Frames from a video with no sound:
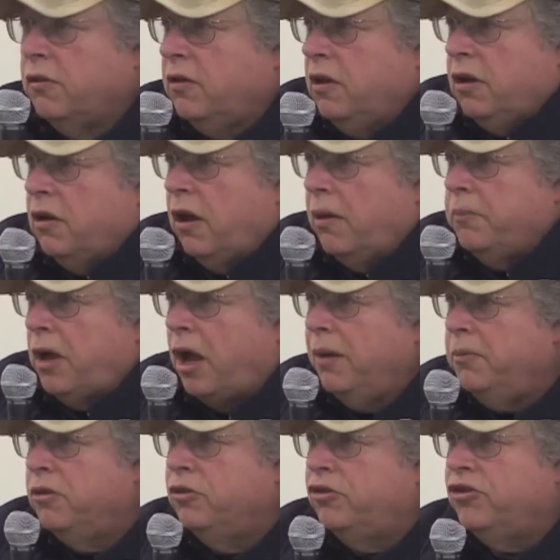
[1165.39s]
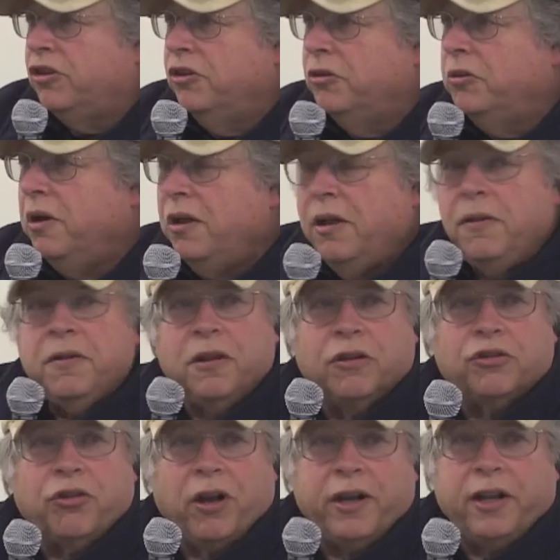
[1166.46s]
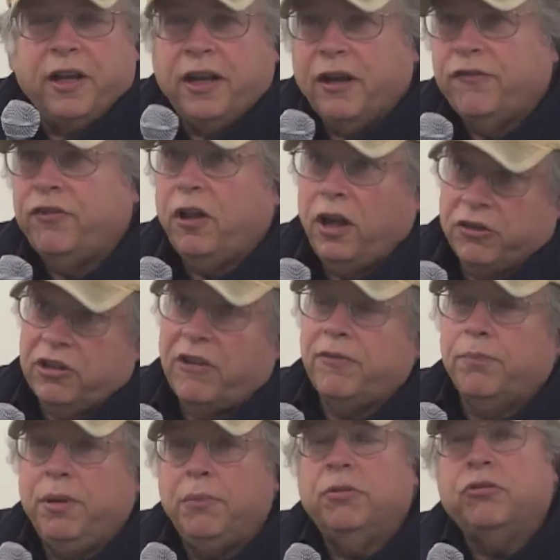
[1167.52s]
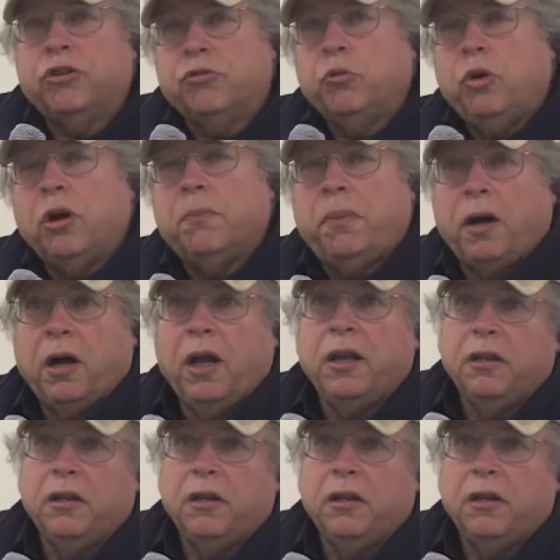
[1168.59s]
You know, I'm, I'm used to, you know, trying to hand out flyers and having people just walk by.